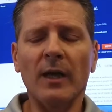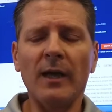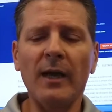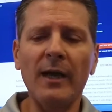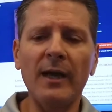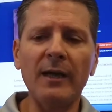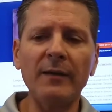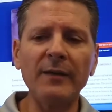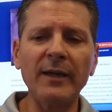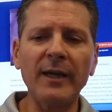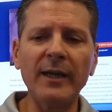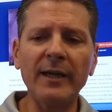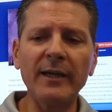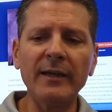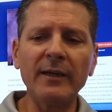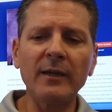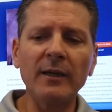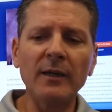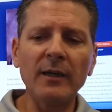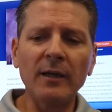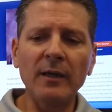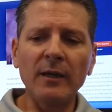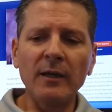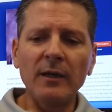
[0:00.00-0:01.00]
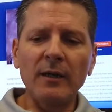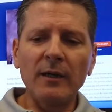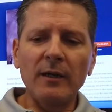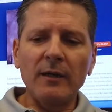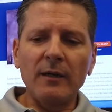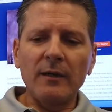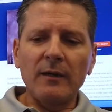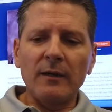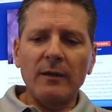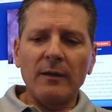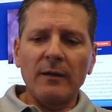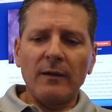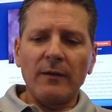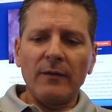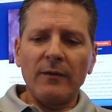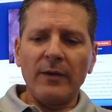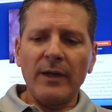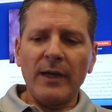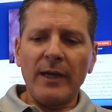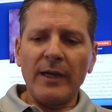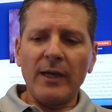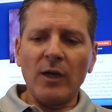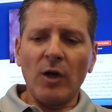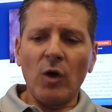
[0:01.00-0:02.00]
and
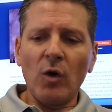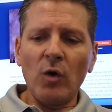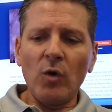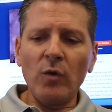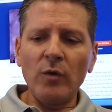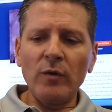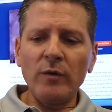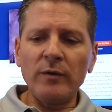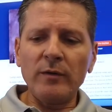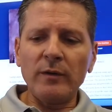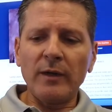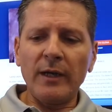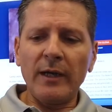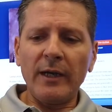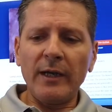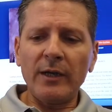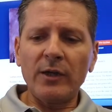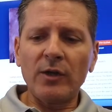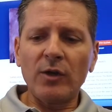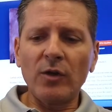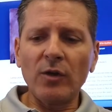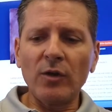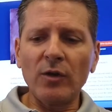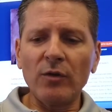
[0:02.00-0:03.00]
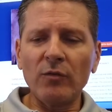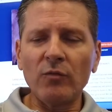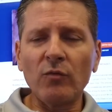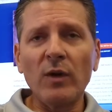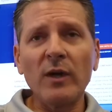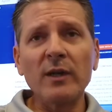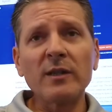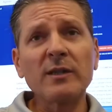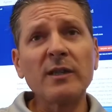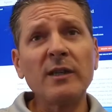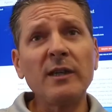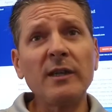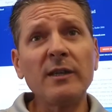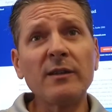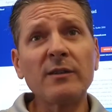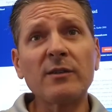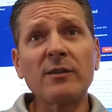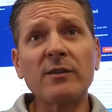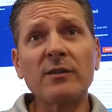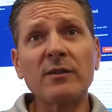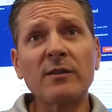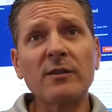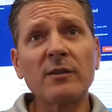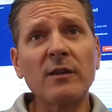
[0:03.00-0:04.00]
they own a current
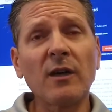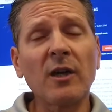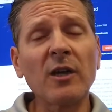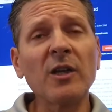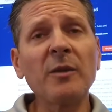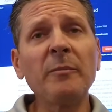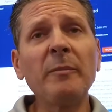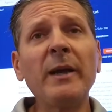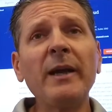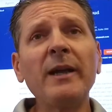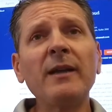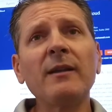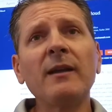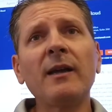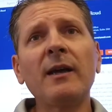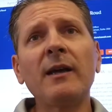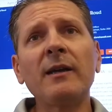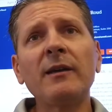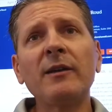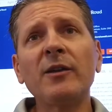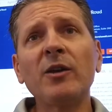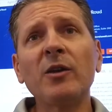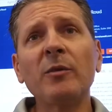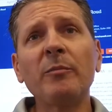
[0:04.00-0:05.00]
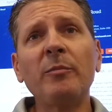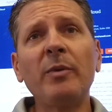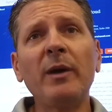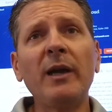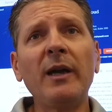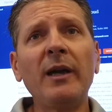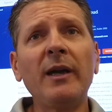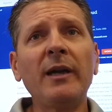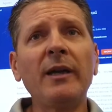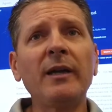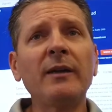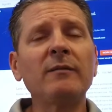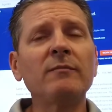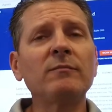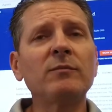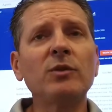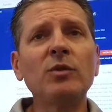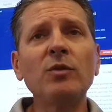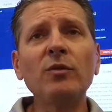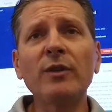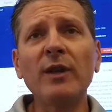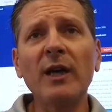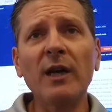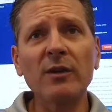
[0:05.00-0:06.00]
residence on the mainland and they're paying
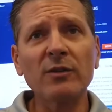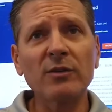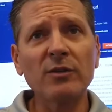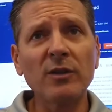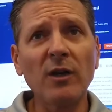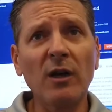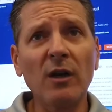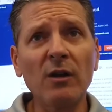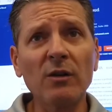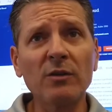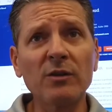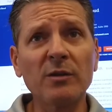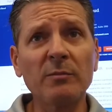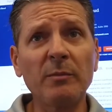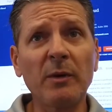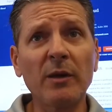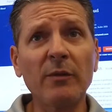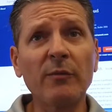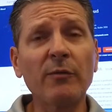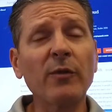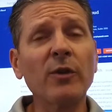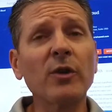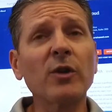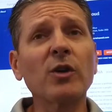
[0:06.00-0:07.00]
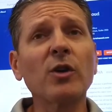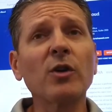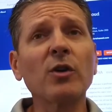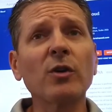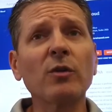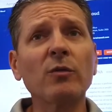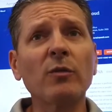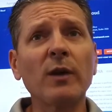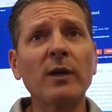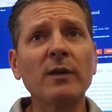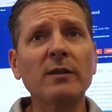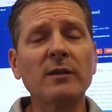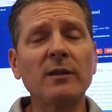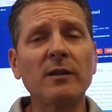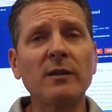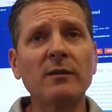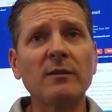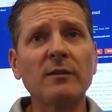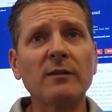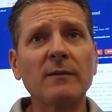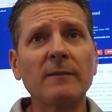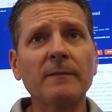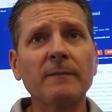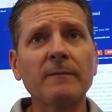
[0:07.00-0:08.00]
$2,000 a month for their current
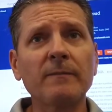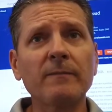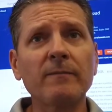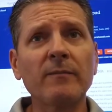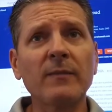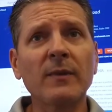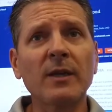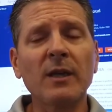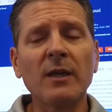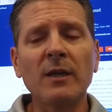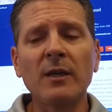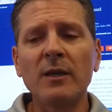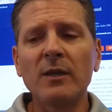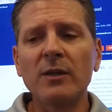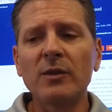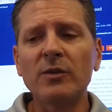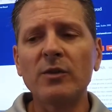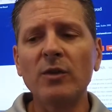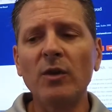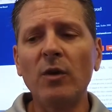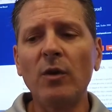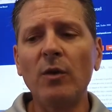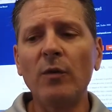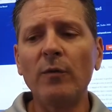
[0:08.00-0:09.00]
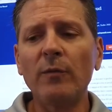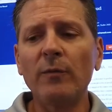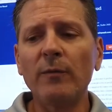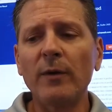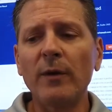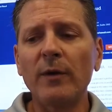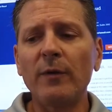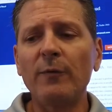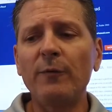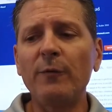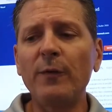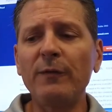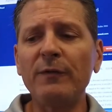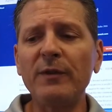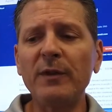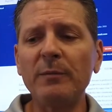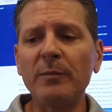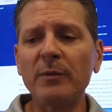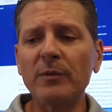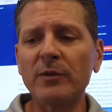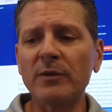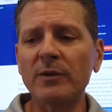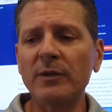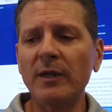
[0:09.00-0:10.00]
residence. So
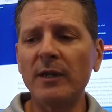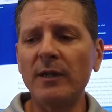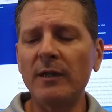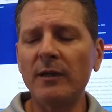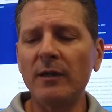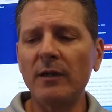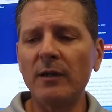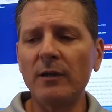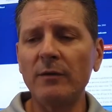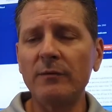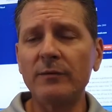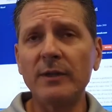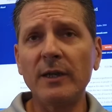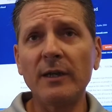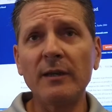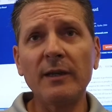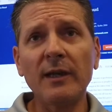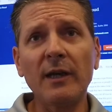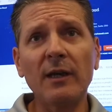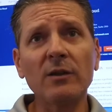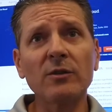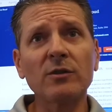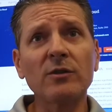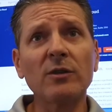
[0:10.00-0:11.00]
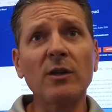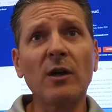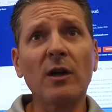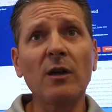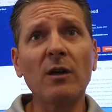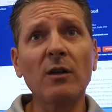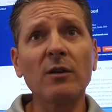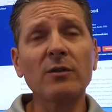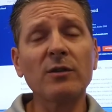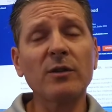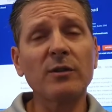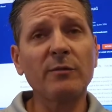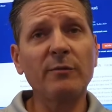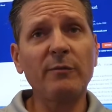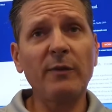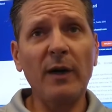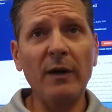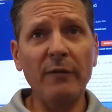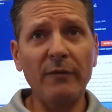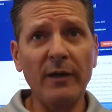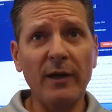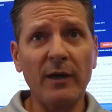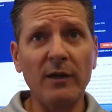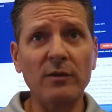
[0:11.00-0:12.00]
50% of $10,000 is
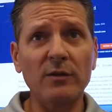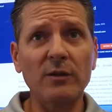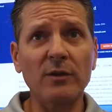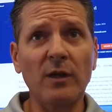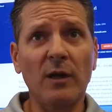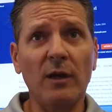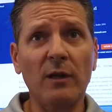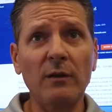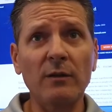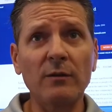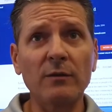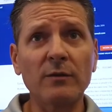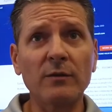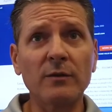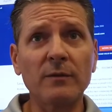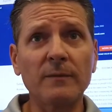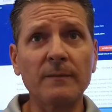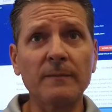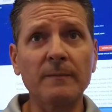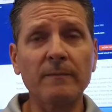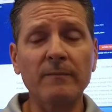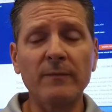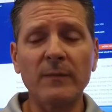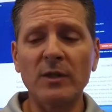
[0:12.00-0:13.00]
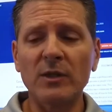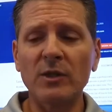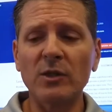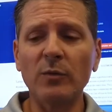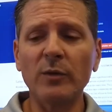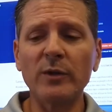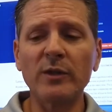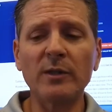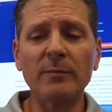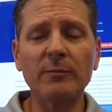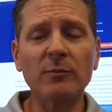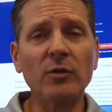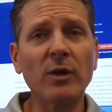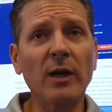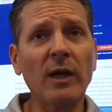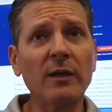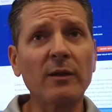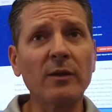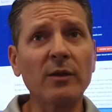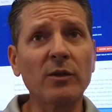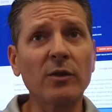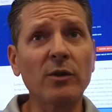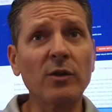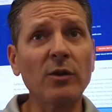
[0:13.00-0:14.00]
$5,000. So we
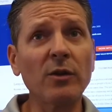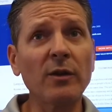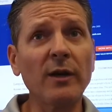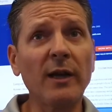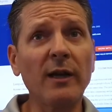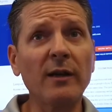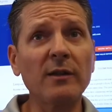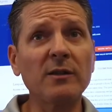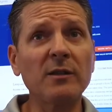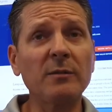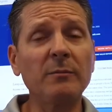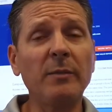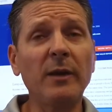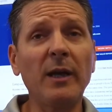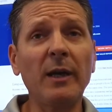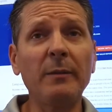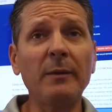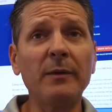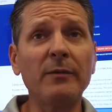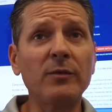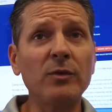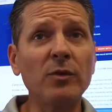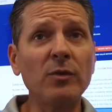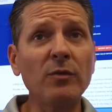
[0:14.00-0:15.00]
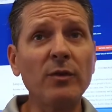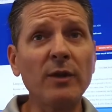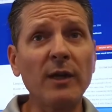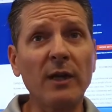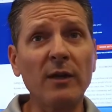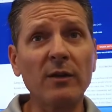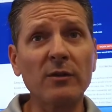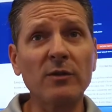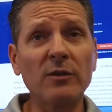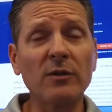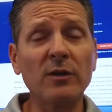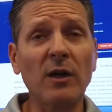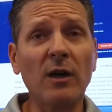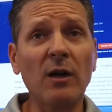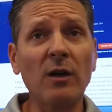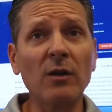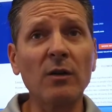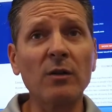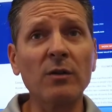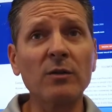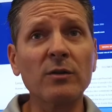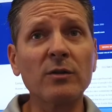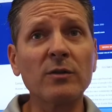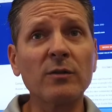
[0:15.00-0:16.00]
subtract their current housing payment of
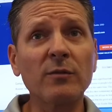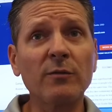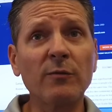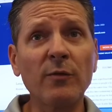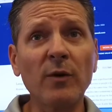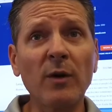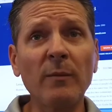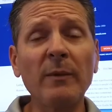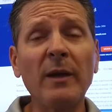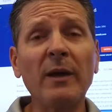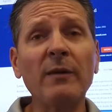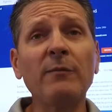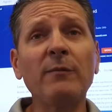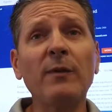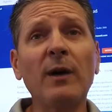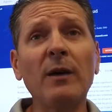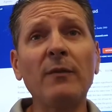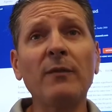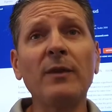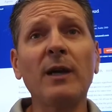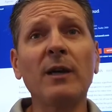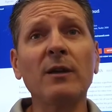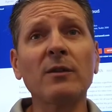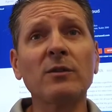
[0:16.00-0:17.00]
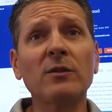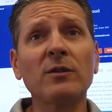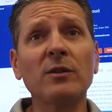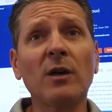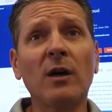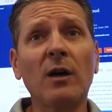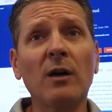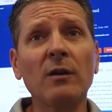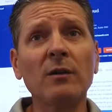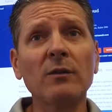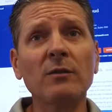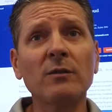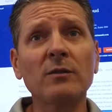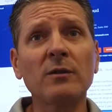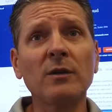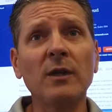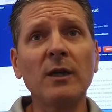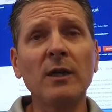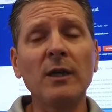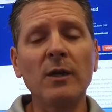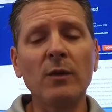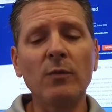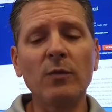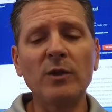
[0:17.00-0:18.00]
$2,000 from that $5,000.
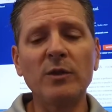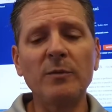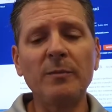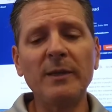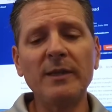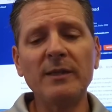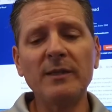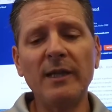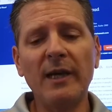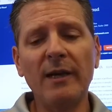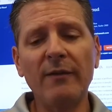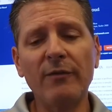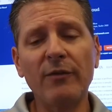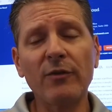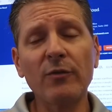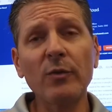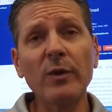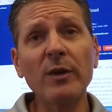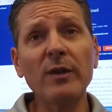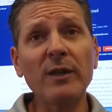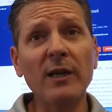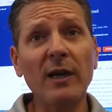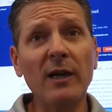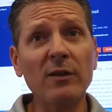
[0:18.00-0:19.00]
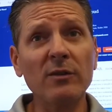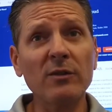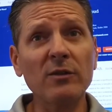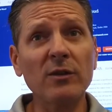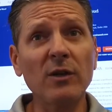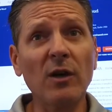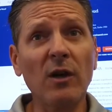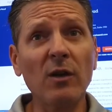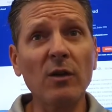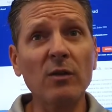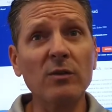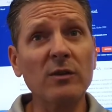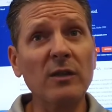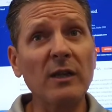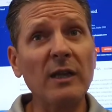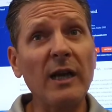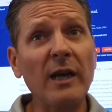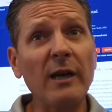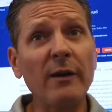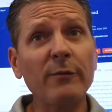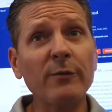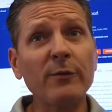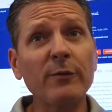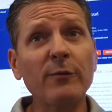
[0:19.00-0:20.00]
Which means they have $3,000
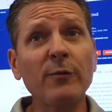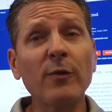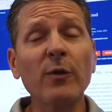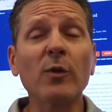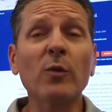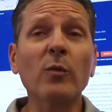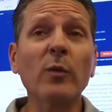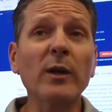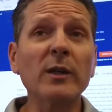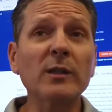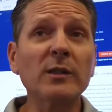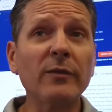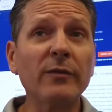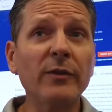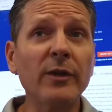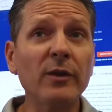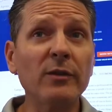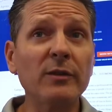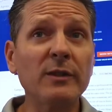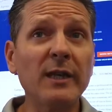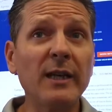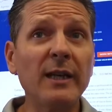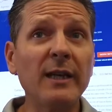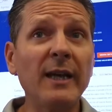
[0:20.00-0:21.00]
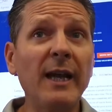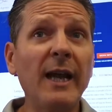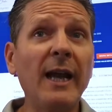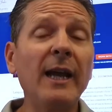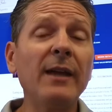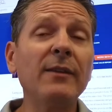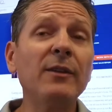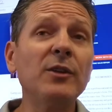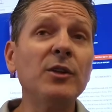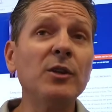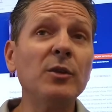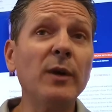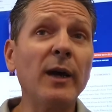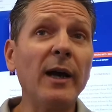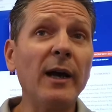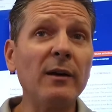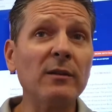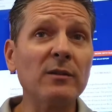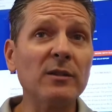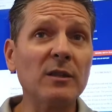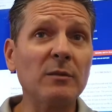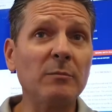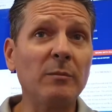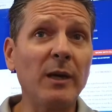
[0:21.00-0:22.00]
left for the rest of their debt and the new
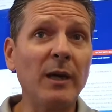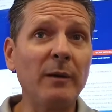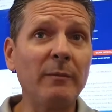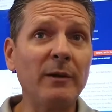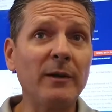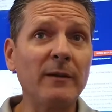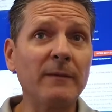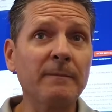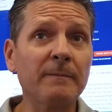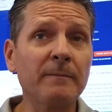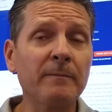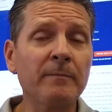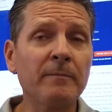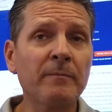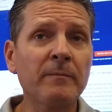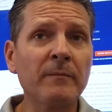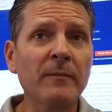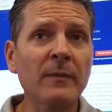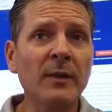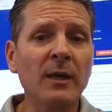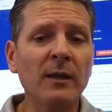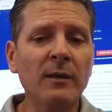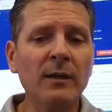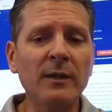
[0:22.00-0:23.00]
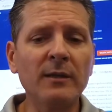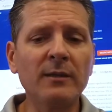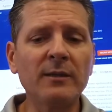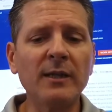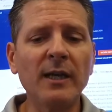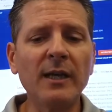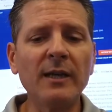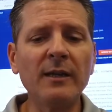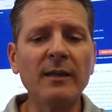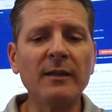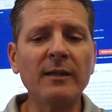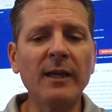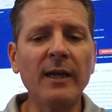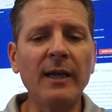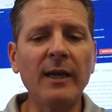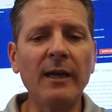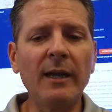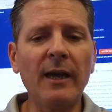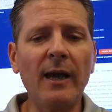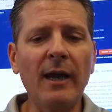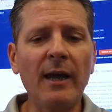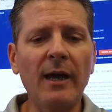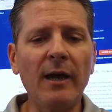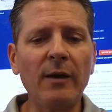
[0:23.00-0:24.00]
housing payment. Let's say that they
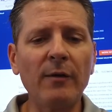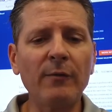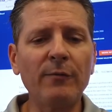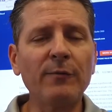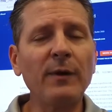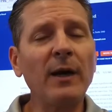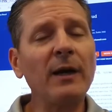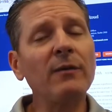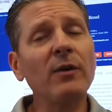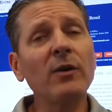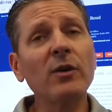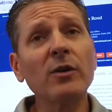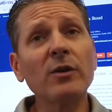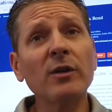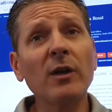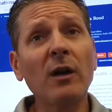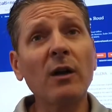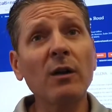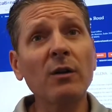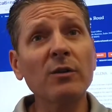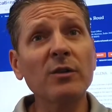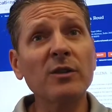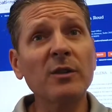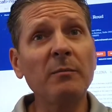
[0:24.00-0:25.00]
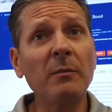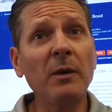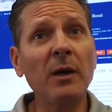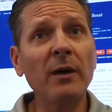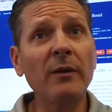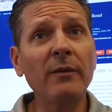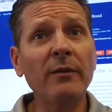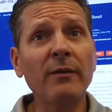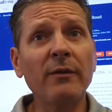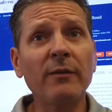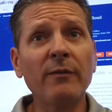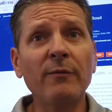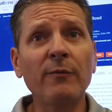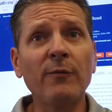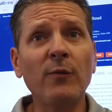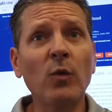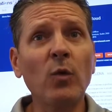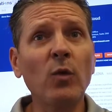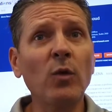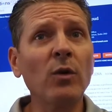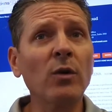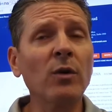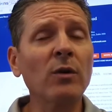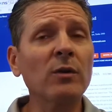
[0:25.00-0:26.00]
have $500 a month
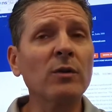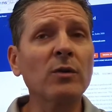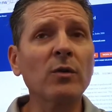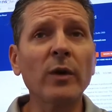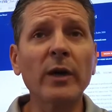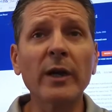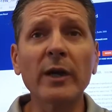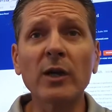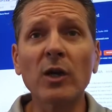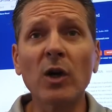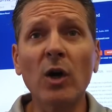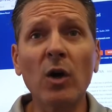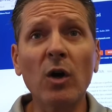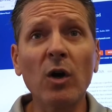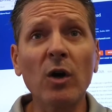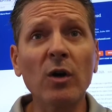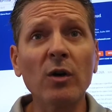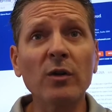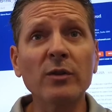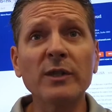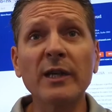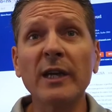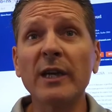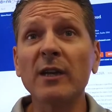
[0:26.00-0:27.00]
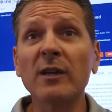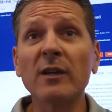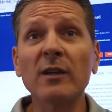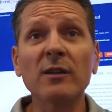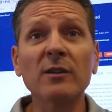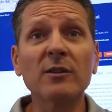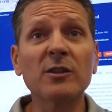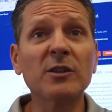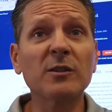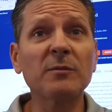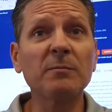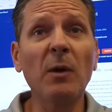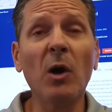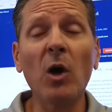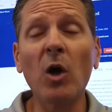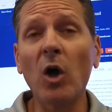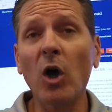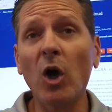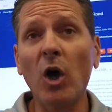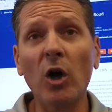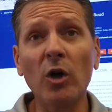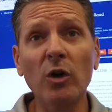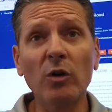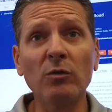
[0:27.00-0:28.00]
for credit cards and a
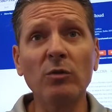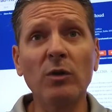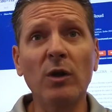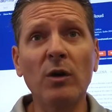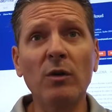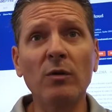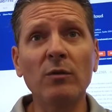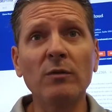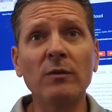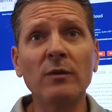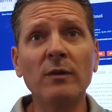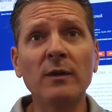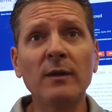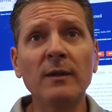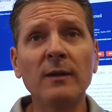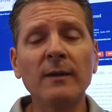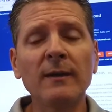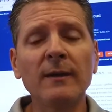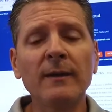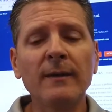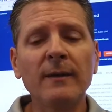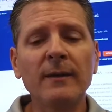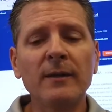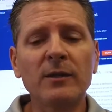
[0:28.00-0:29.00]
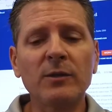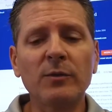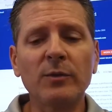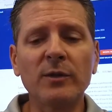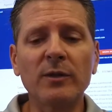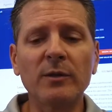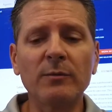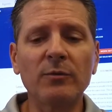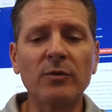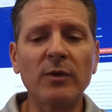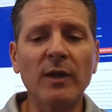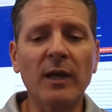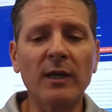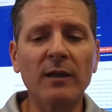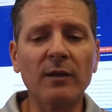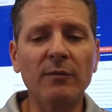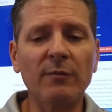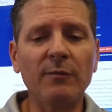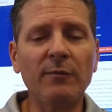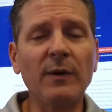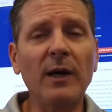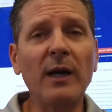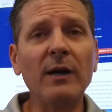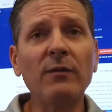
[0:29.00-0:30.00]
small auto loan. So we subtract the
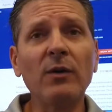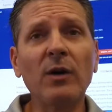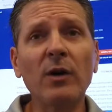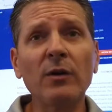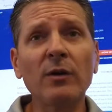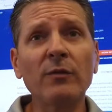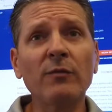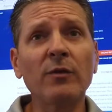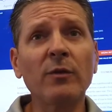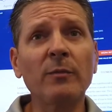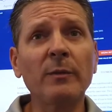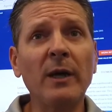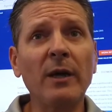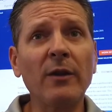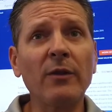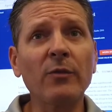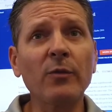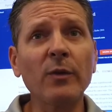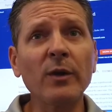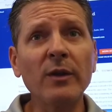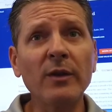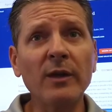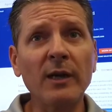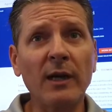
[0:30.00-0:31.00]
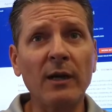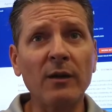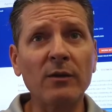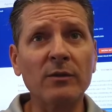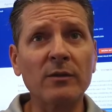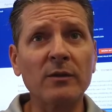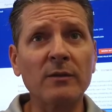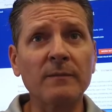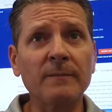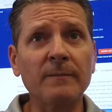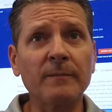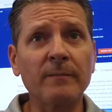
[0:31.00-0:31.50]
$500 from that $3,000,